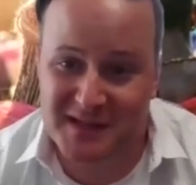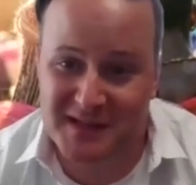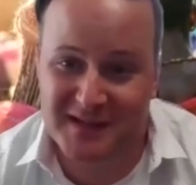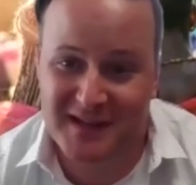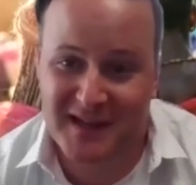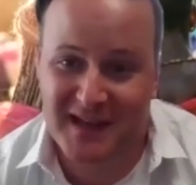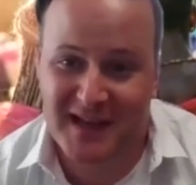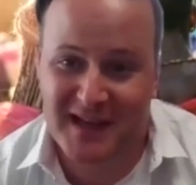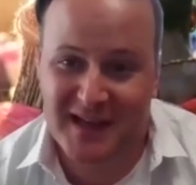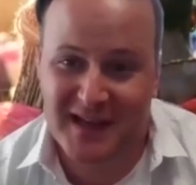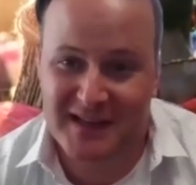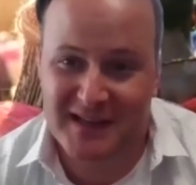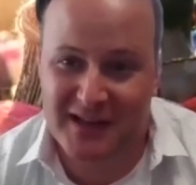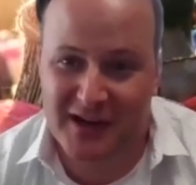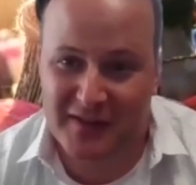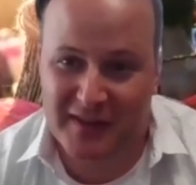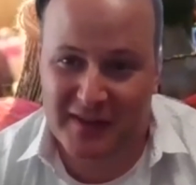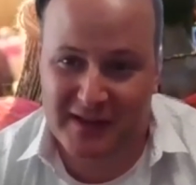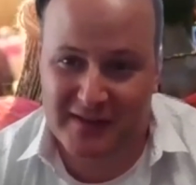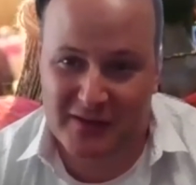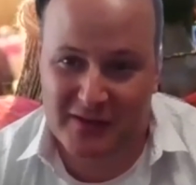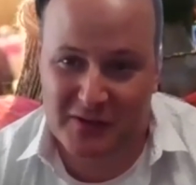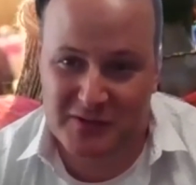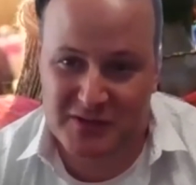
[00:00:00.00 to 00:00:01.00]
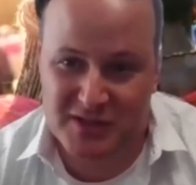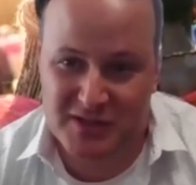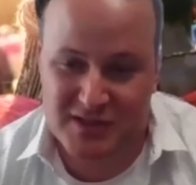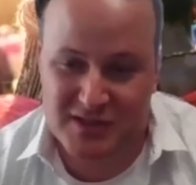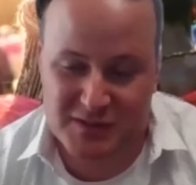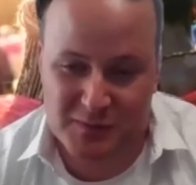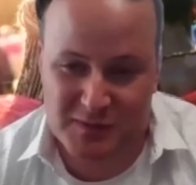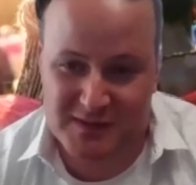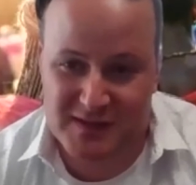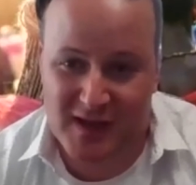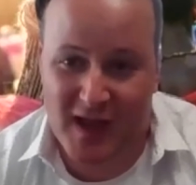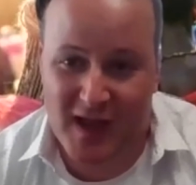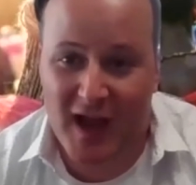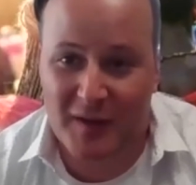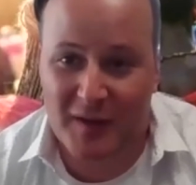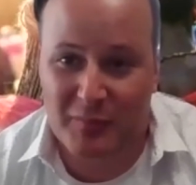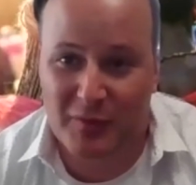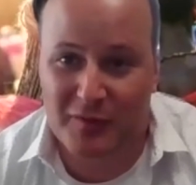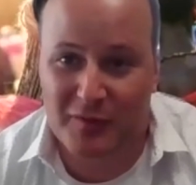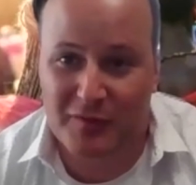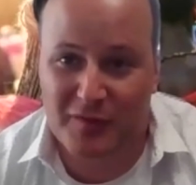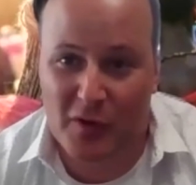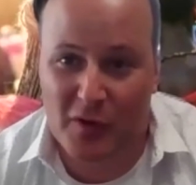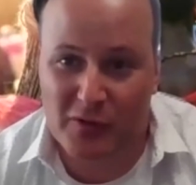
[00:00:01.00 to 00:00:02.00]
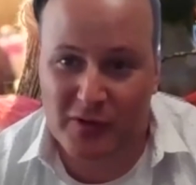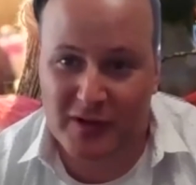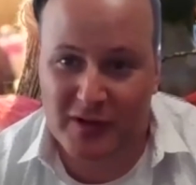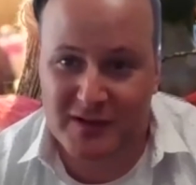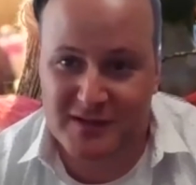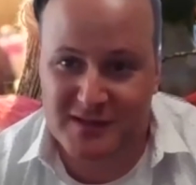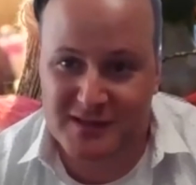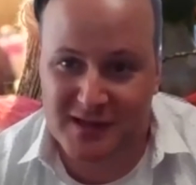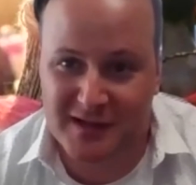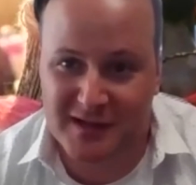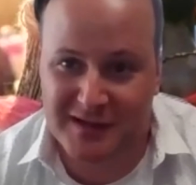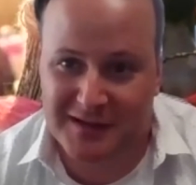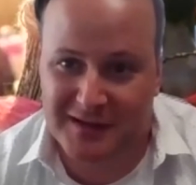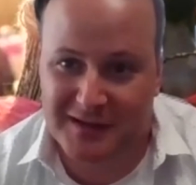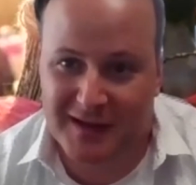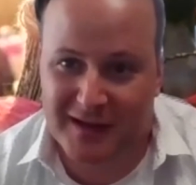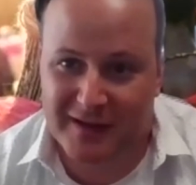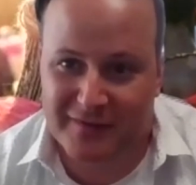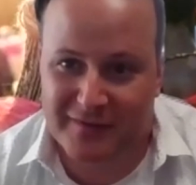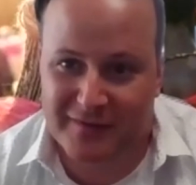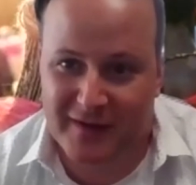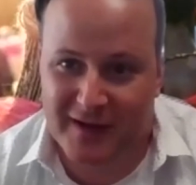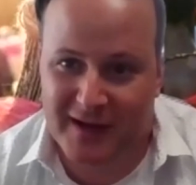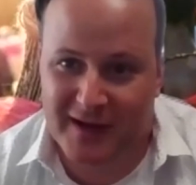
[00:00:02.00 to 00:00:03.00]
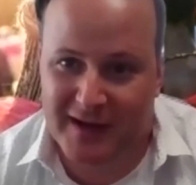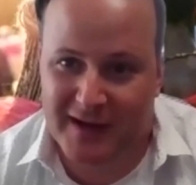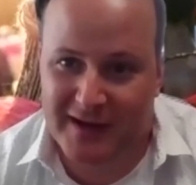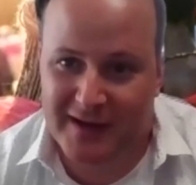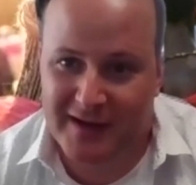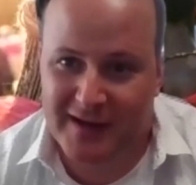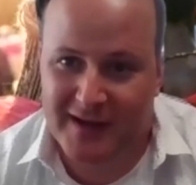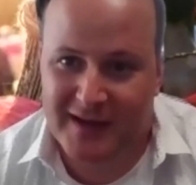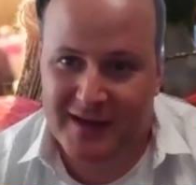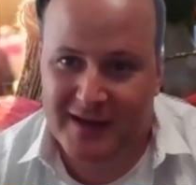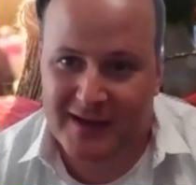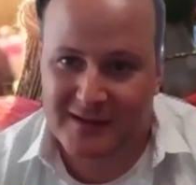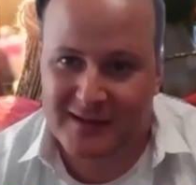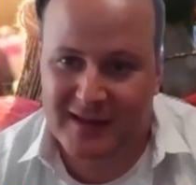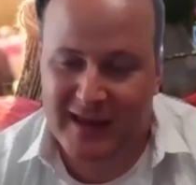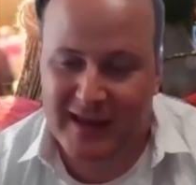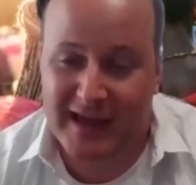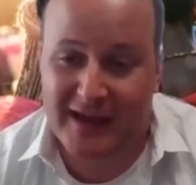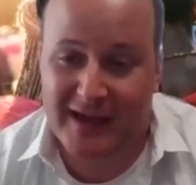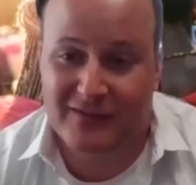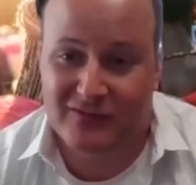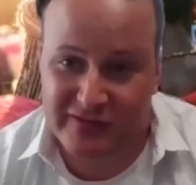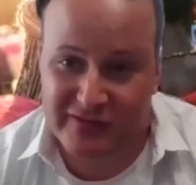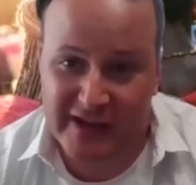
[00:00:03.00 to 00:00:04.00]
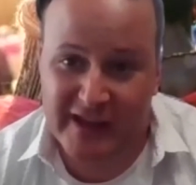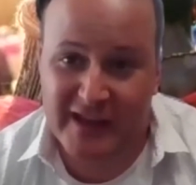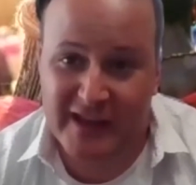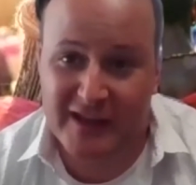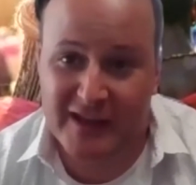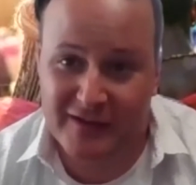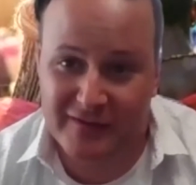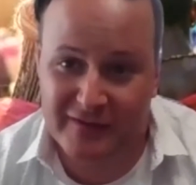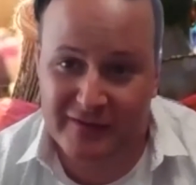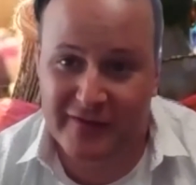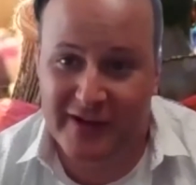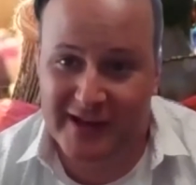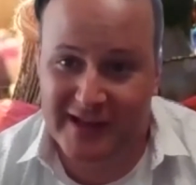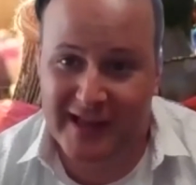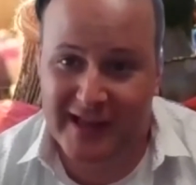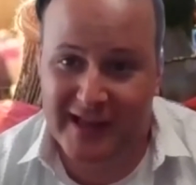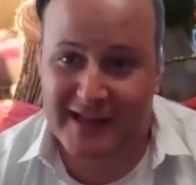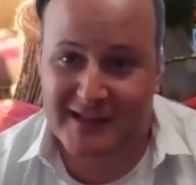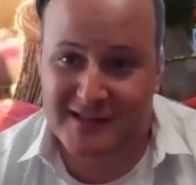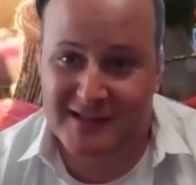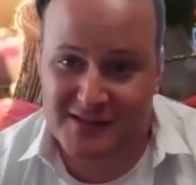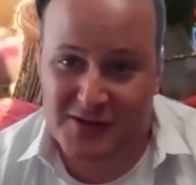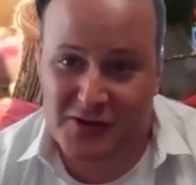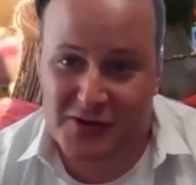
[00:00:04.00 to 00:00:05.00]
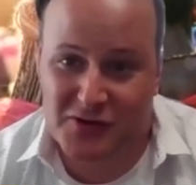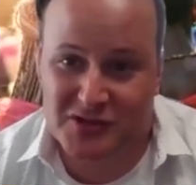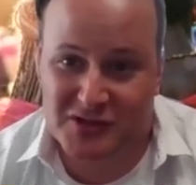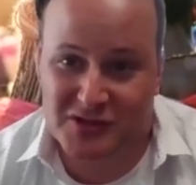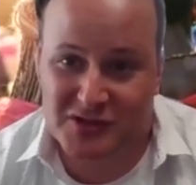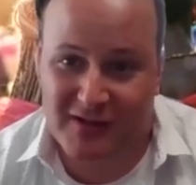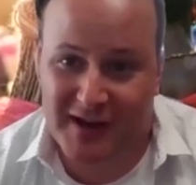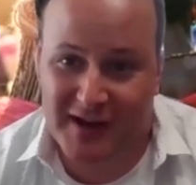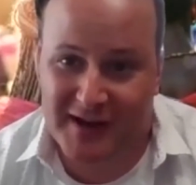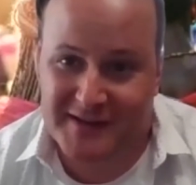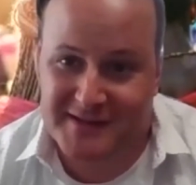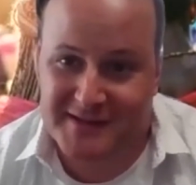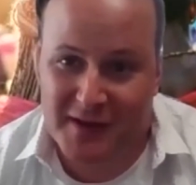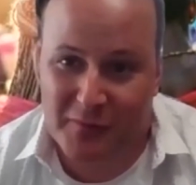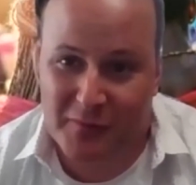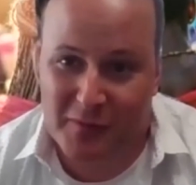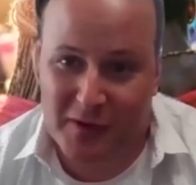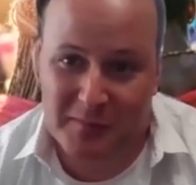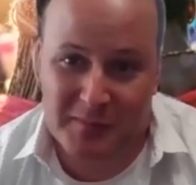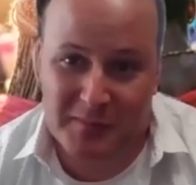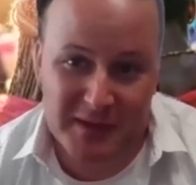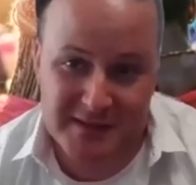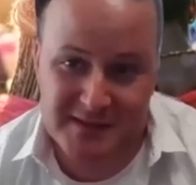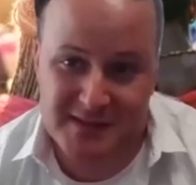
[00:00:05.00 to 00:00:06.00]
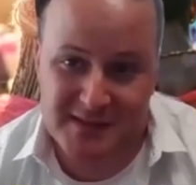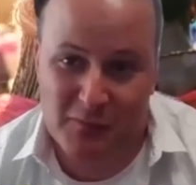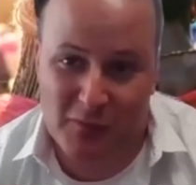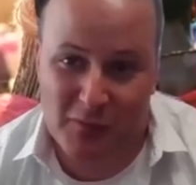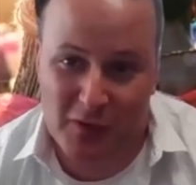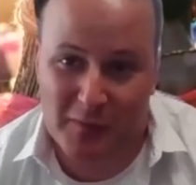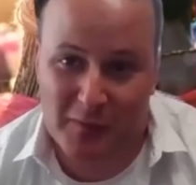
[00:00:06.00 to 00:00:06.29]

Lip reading: And I think there just was a hyper focus on, if I can't leave, if I can't socialize, I want to be